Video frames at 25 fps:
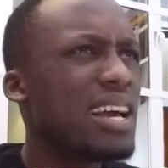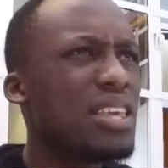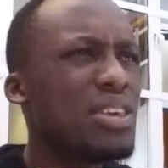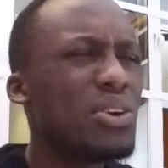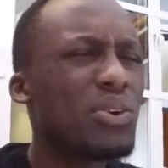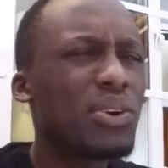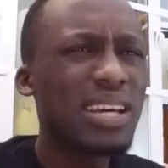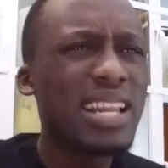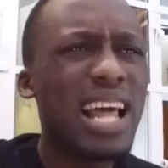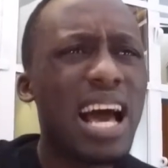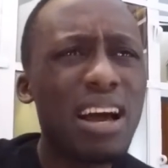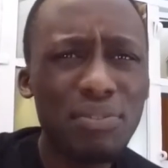
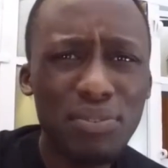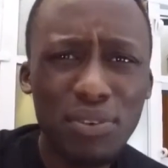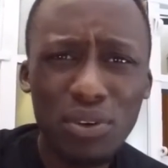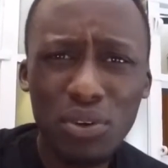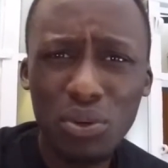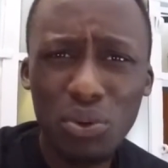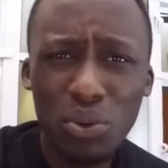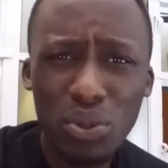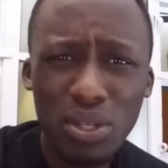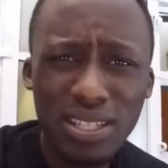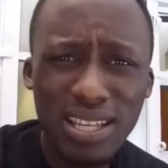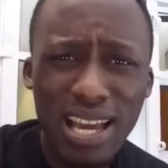you can have a
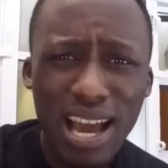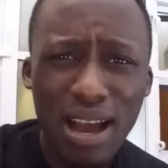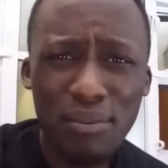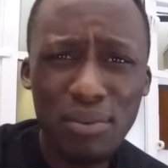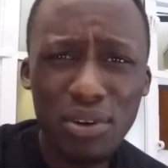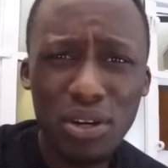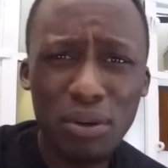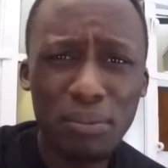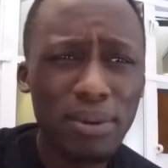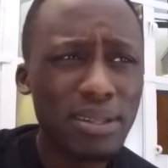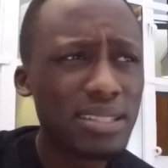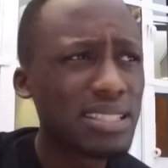good
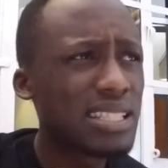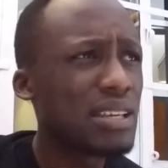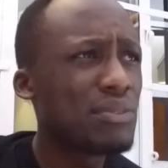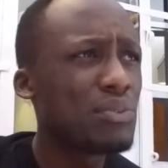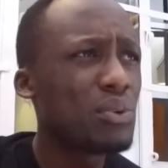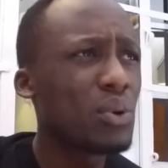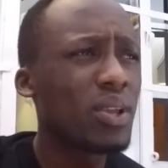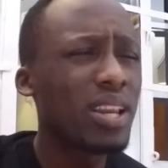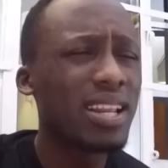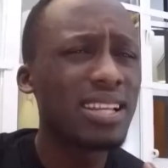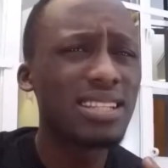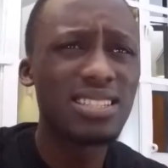camera, but if
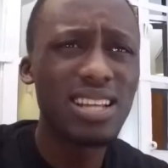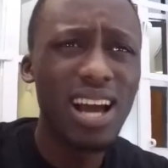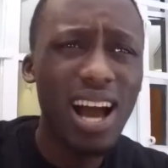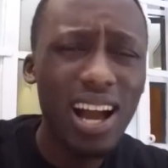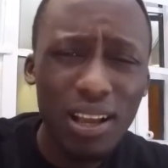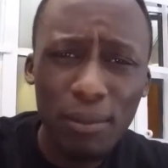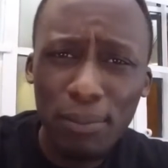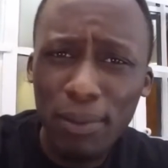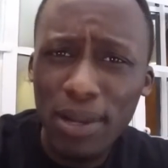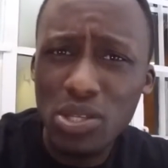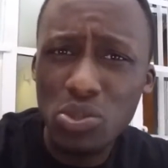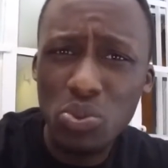you're in a
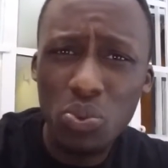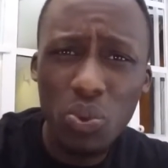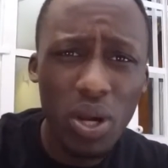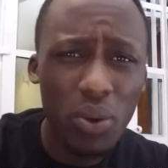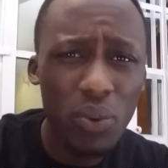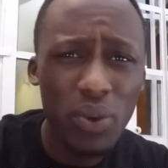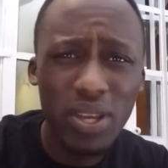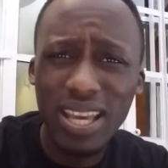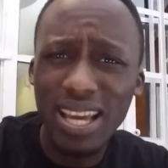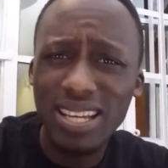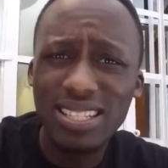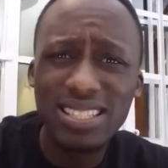dark place
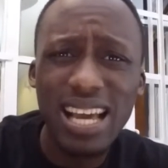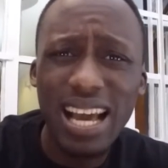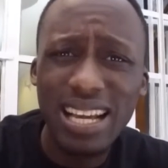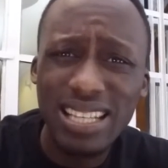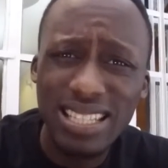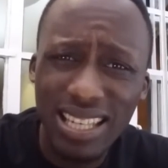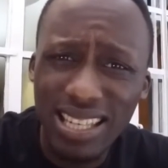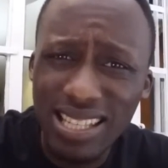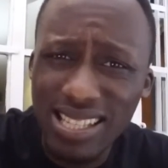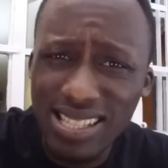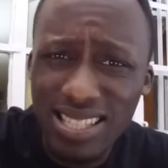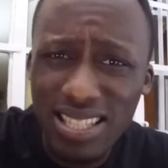where we can't
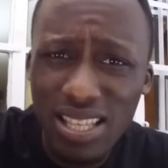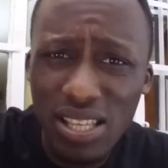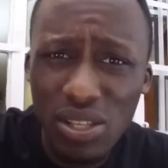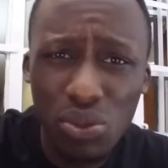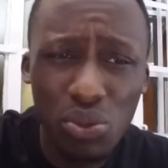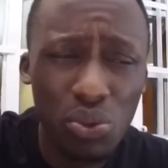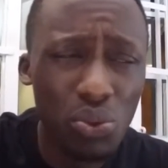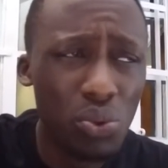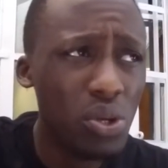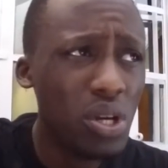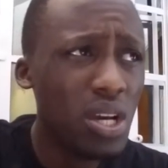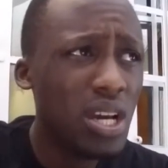actually see
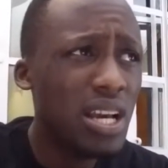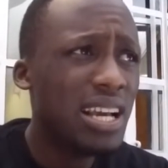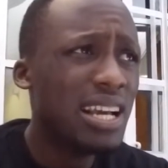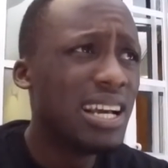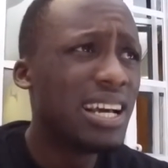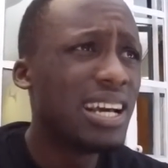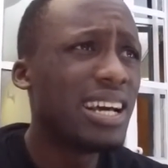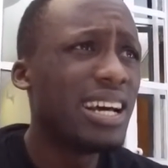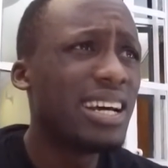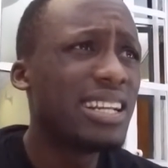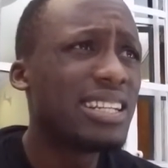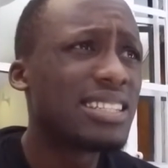you,
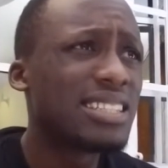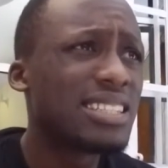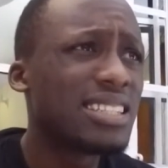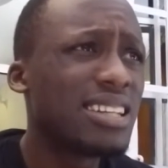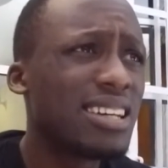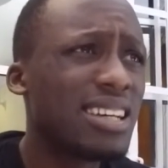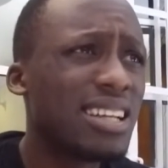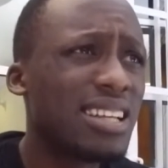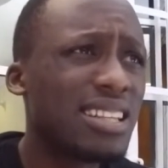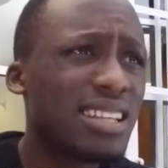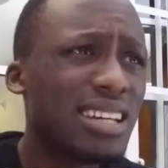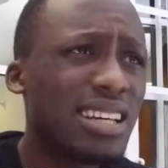
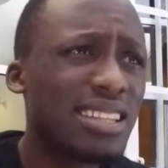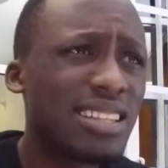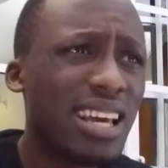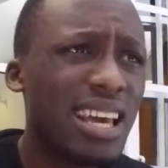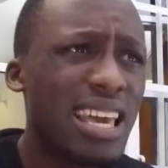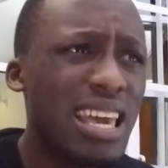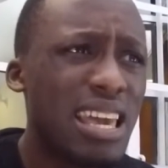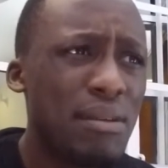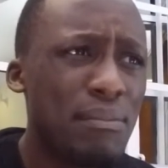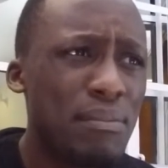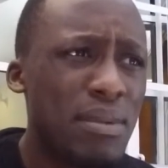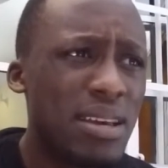the
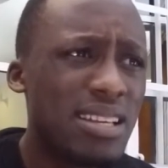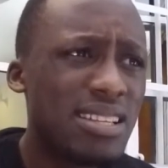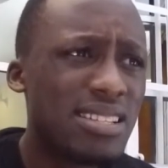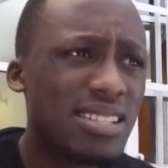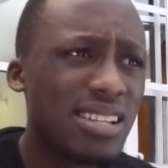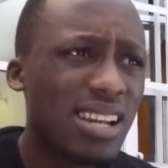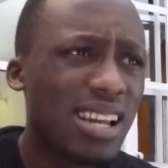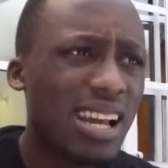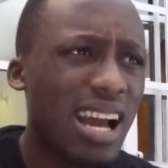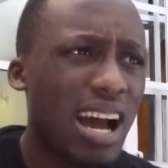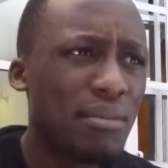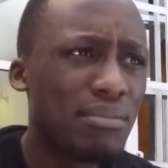
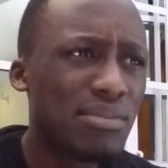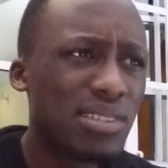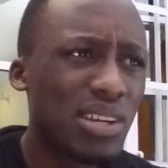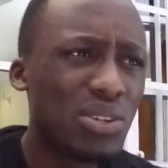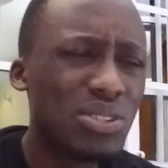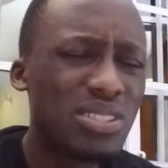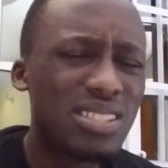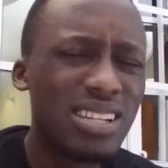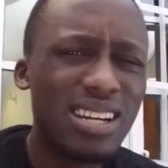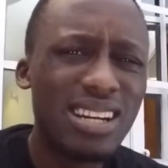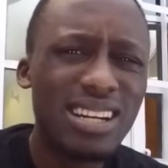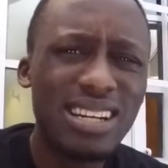image comes
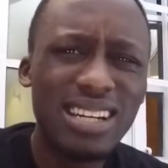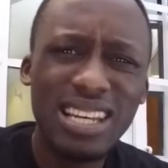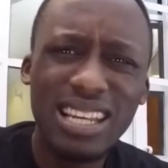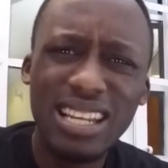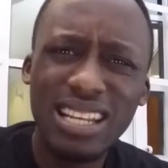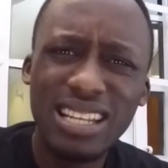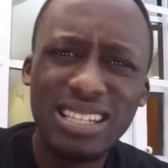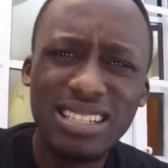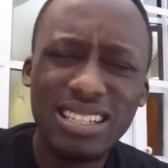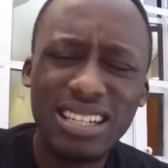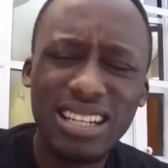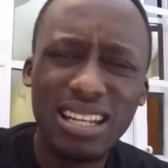out really,
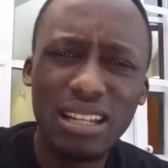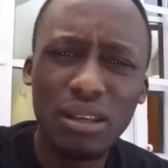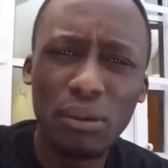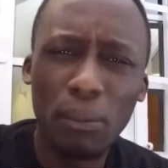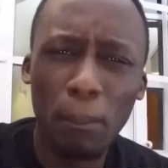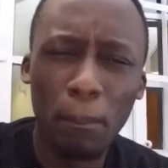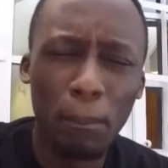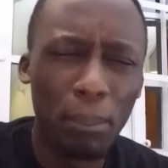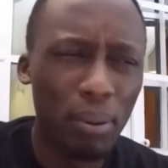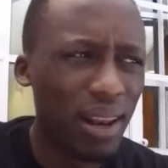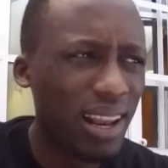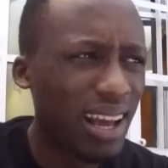really
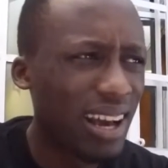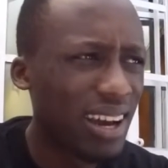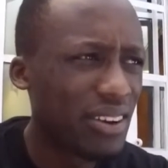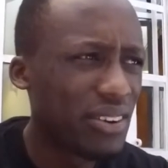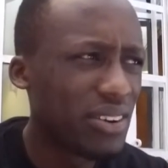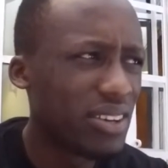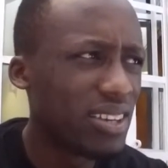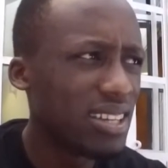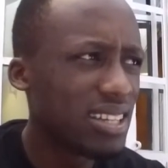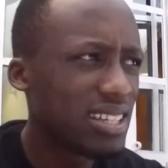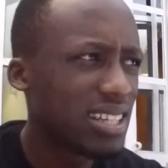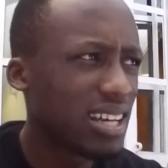
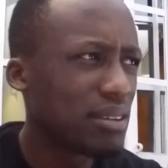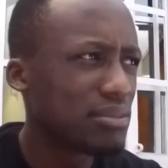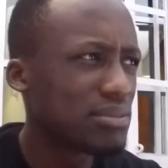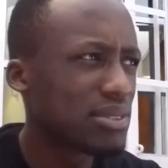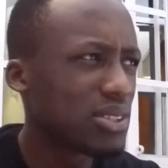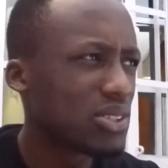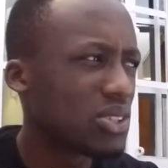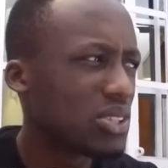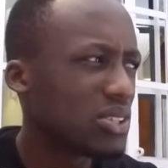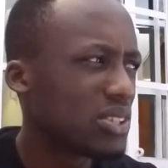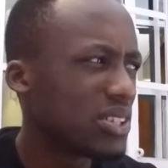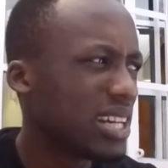blurry, comes
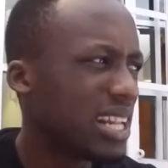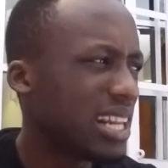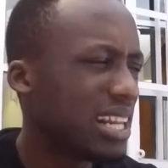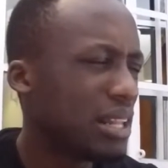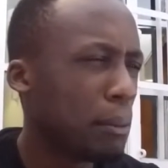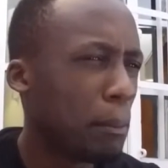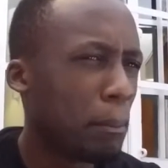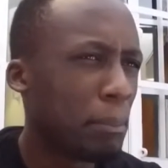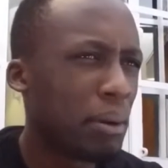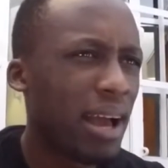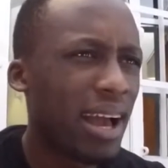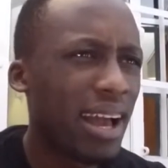out
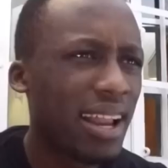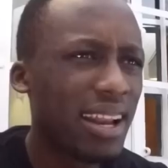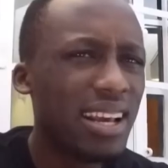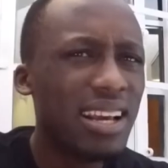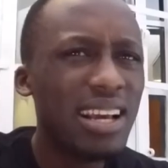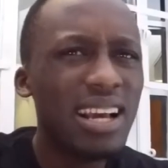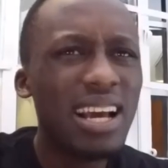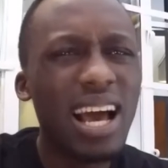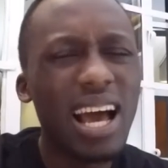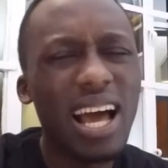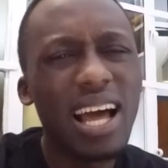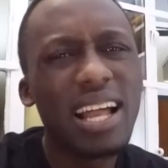really bad.
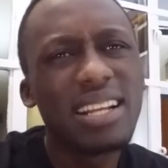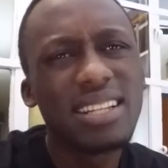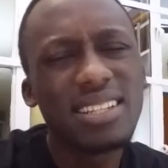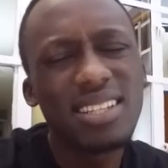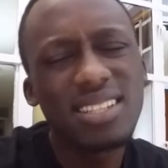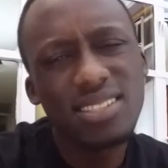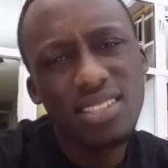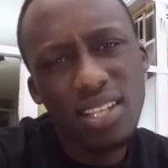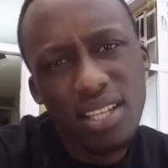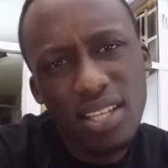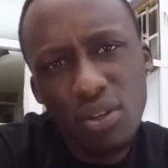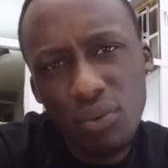And
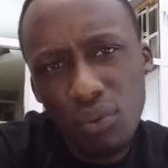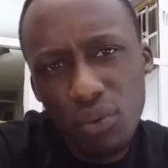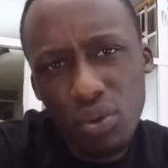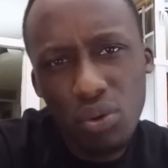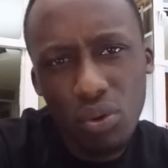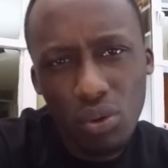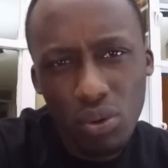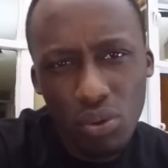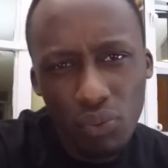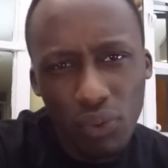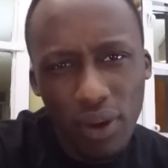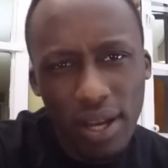let's say
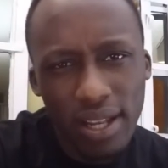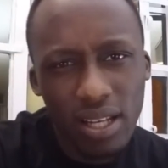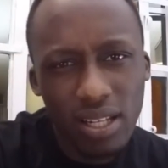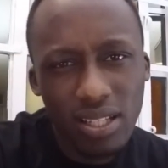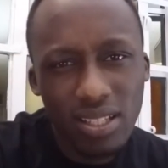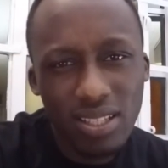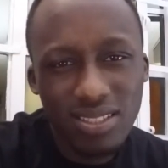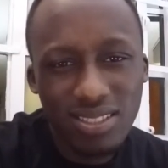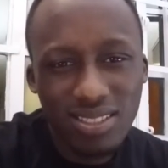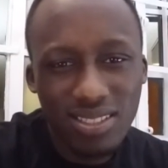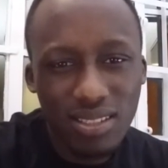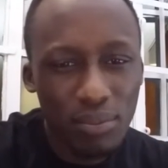you find
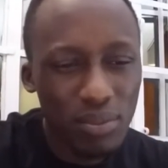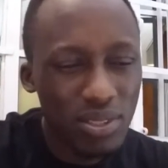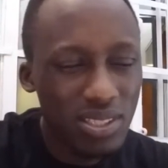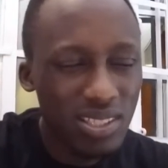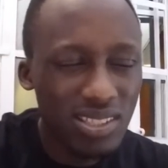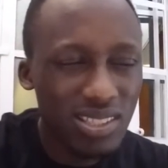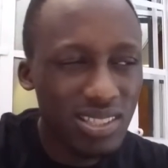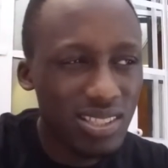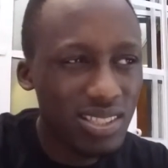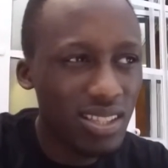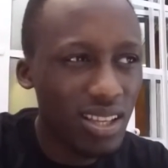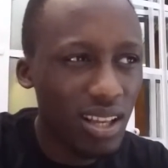someone
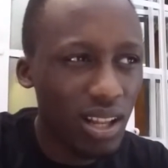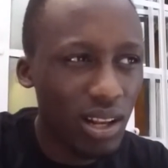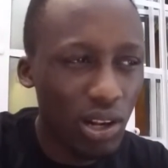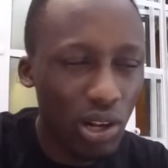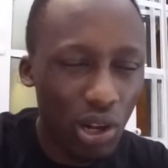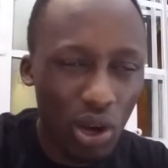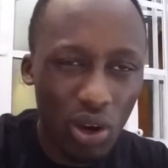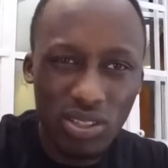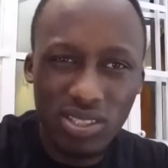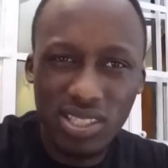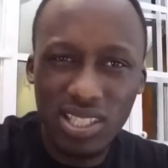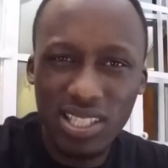just
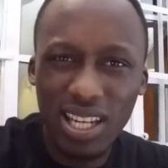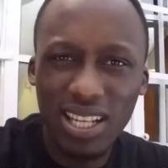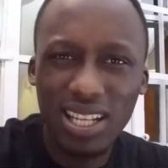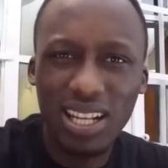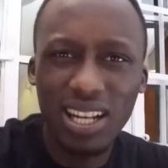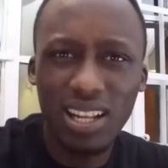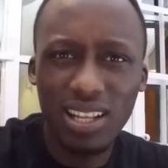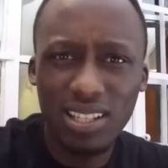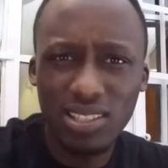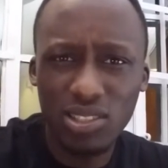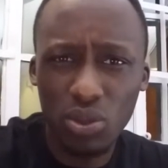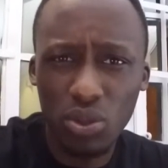logs in and
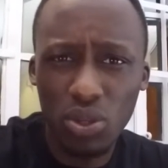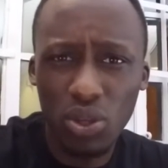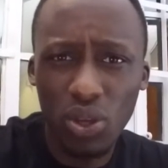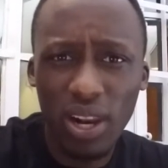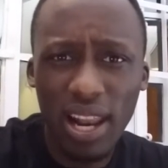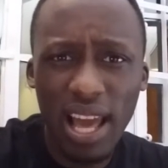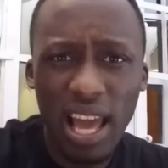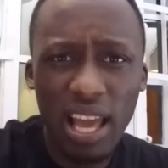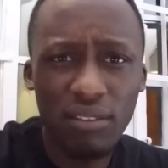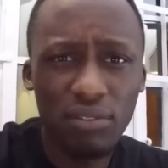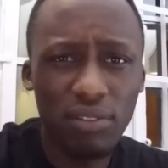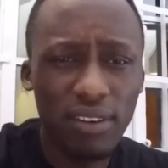clicks on your
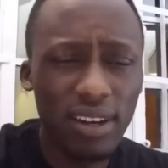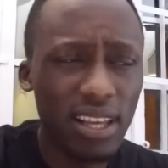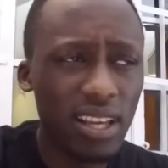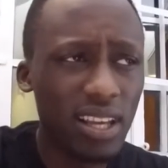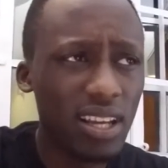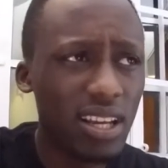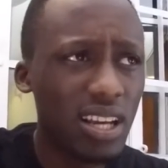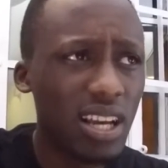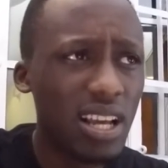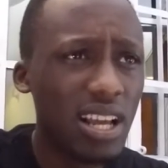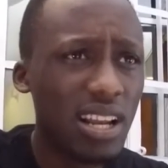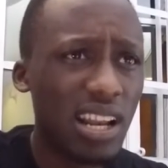live
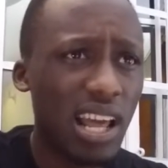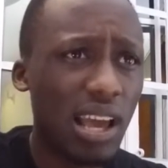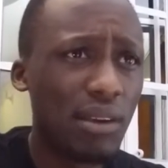stream